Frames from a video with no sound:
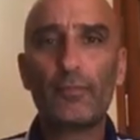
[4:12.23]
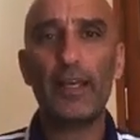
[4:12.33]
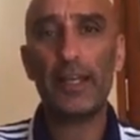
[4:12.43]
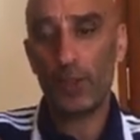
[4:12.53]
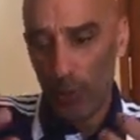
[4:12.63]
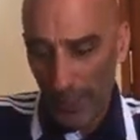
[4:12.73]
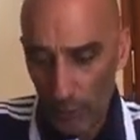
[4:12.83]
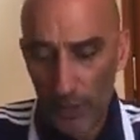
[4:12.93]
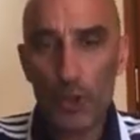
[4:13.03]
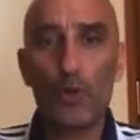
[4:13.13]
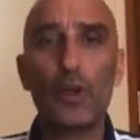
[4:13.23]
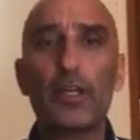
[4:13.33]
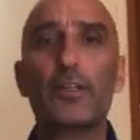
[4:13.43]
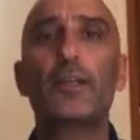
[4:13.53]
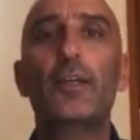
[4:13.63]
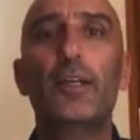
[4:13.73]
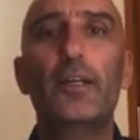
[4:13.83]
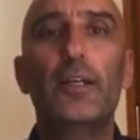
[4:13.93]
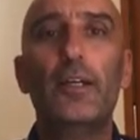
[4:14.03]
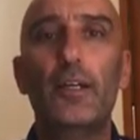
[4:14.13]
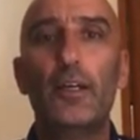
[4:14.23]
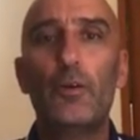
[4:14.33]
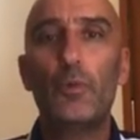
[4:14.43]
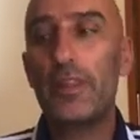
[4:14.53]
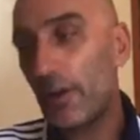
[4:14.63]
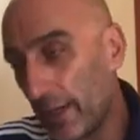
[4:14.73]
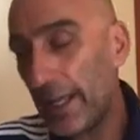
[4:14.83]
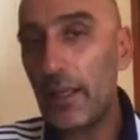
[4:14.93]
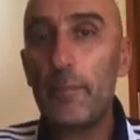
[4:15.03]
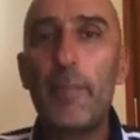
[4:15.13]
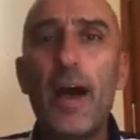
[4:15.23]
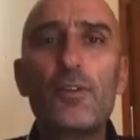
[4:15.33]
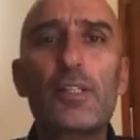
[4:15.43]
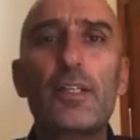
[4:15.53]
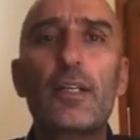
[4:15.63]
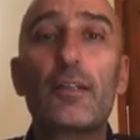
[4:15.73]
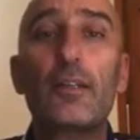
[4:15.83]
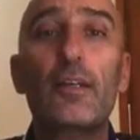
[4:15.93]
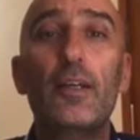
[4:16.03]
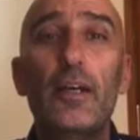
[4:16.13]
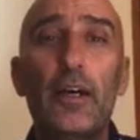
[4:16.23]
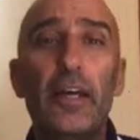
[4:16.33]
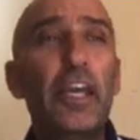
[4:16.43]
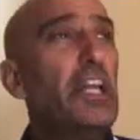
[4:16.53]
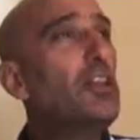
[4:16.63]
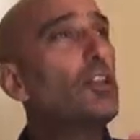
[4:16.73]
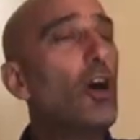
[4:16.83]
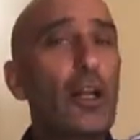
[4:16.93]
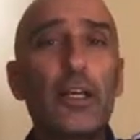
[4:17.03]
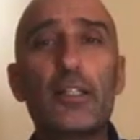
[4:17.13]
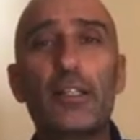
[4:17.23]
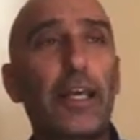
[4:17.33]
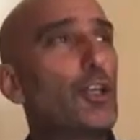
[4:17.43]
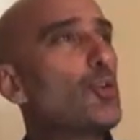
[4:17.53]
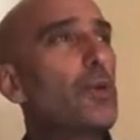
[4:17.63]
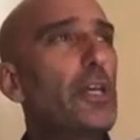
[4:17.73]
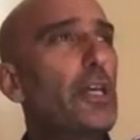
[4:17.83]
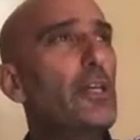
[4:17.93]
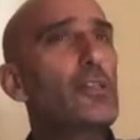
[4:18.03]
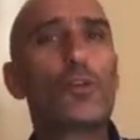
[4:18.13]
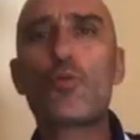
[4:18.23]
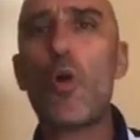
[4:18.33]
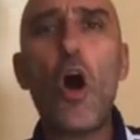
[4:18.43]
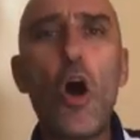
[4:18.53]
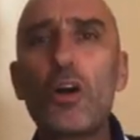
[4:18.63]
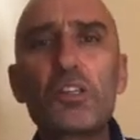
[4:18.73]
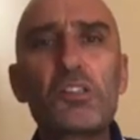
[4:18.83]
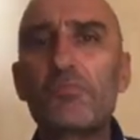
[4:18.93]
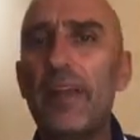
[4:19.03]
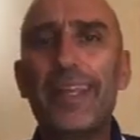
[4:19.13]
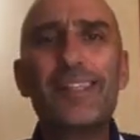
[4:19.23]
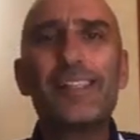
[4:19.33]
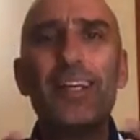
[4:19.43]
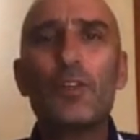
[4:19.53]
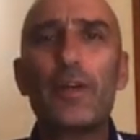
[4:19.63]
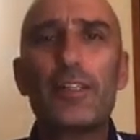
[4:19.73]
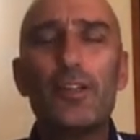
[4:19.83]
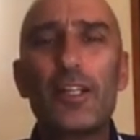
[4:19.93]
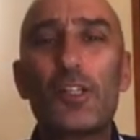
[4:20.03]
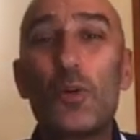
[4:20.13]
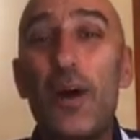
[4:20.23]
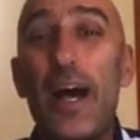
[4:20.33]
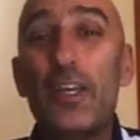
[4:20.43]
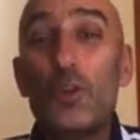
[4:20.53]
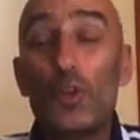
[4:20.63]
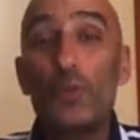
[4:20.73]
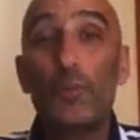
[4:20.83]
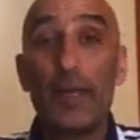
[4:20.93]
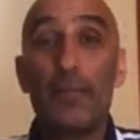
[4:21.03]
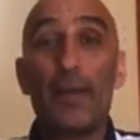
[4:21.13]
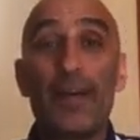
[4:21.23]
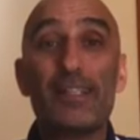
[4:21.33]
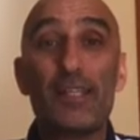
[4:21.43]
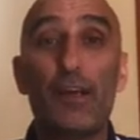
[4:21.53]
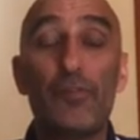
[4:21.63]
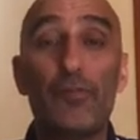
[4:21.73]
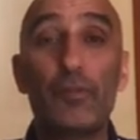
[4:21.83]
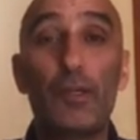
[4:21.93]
and try to control it without letting him bounce it, hitting targets like trees, rocks, etc., etc. So I used to play by myself